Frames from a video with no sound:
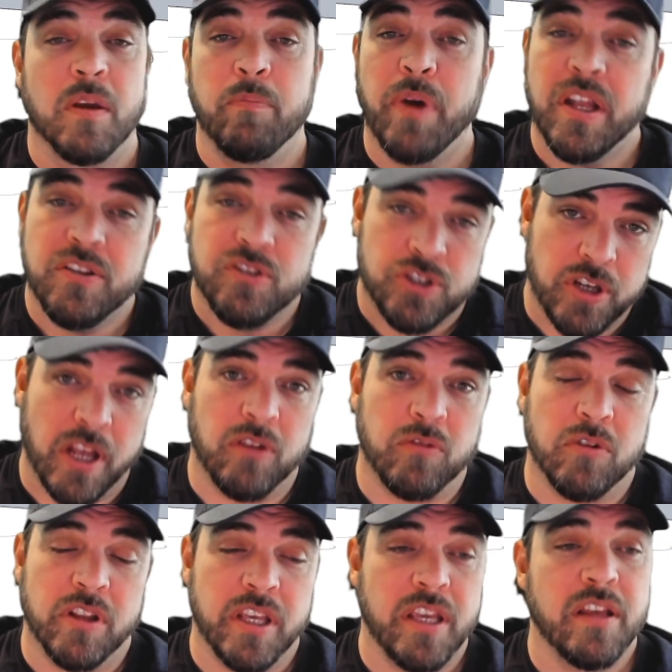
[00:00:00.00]
but
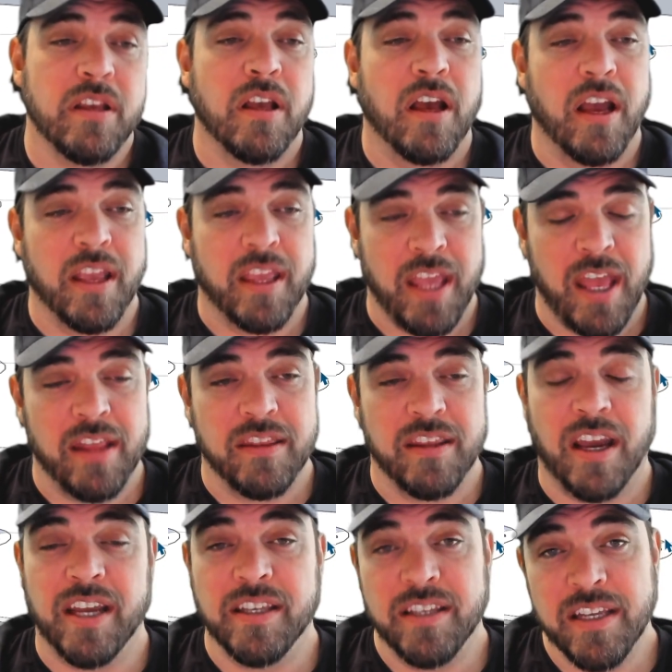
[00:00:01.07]
generally, again, the
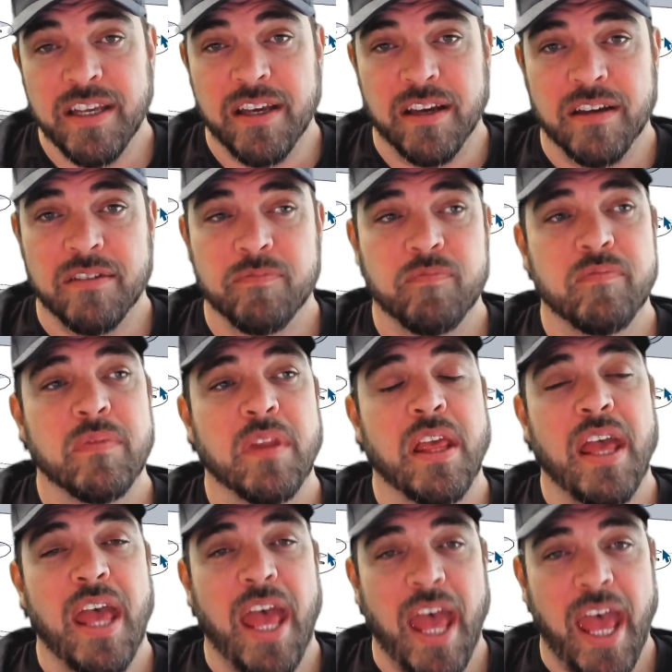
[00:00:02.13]
idea
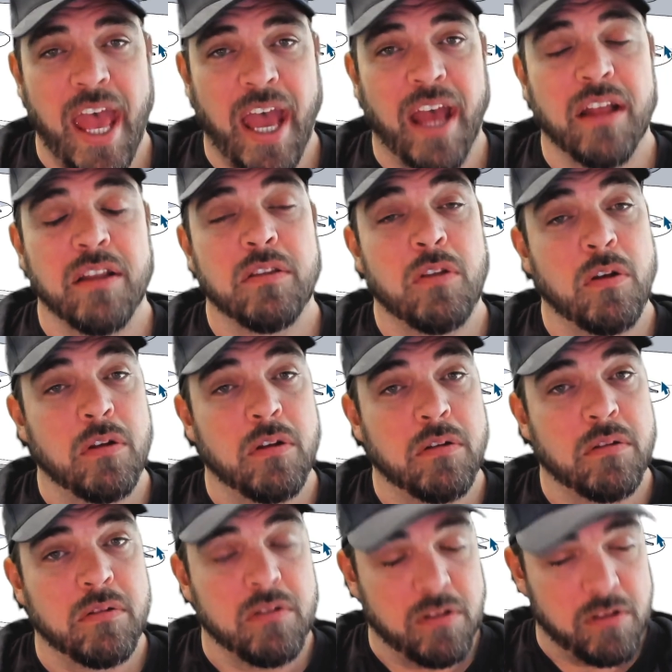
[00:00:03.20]
add
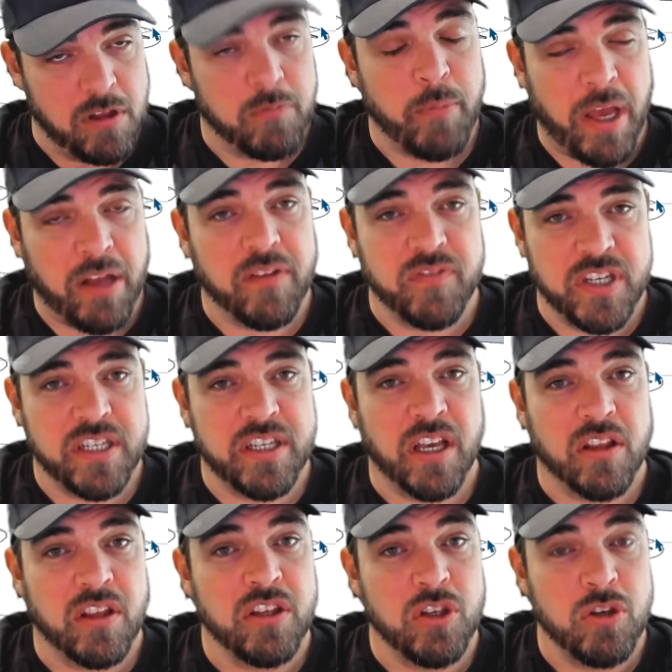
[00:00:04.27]
the the amount of detail
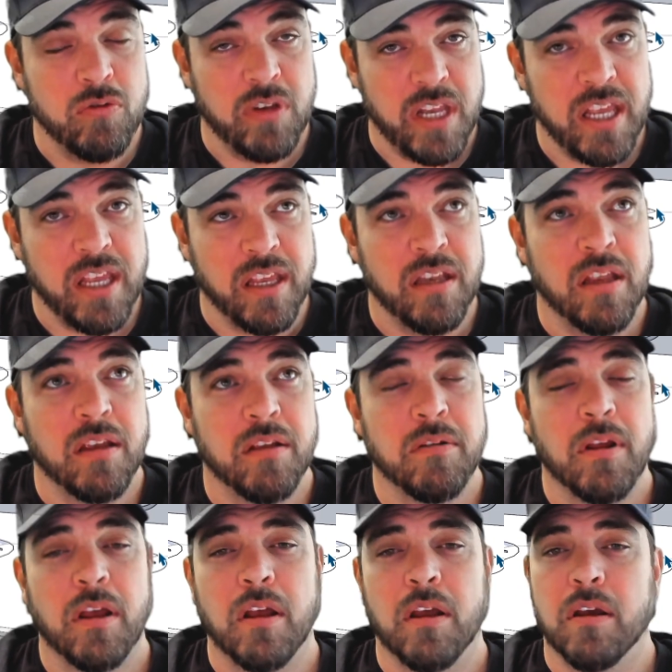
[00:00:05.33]
that you need,
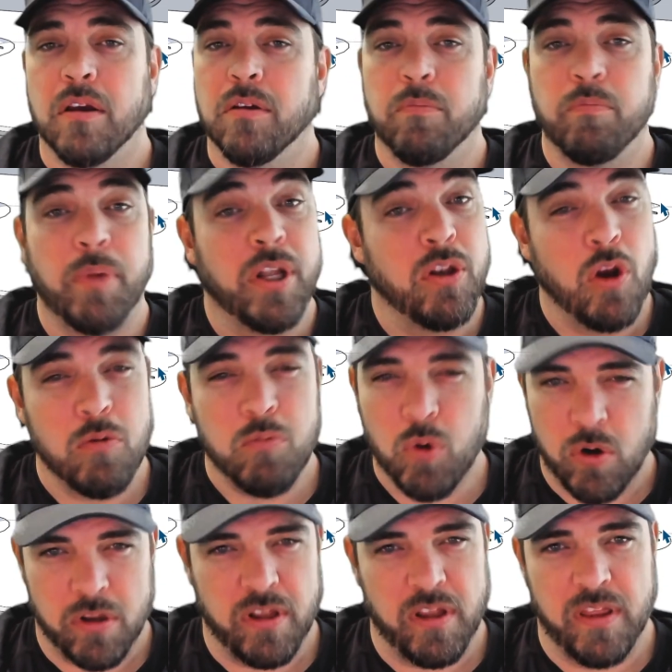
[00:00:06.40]
but no
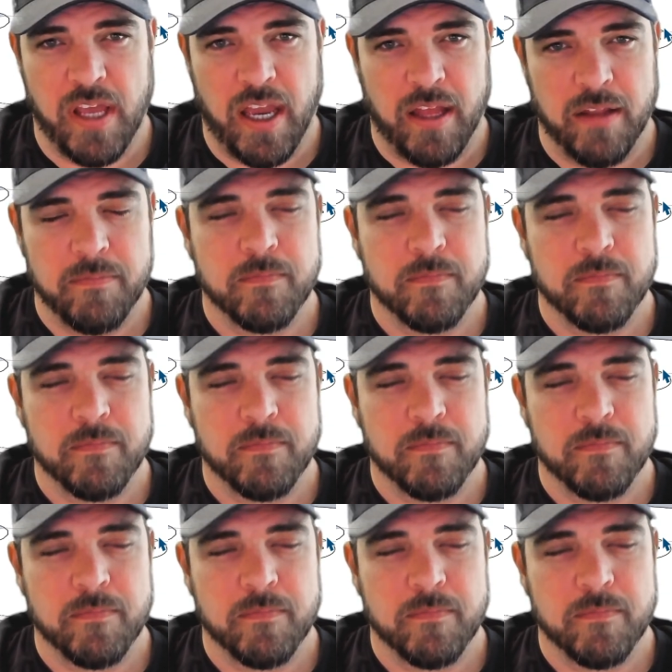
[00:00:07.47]
more than that.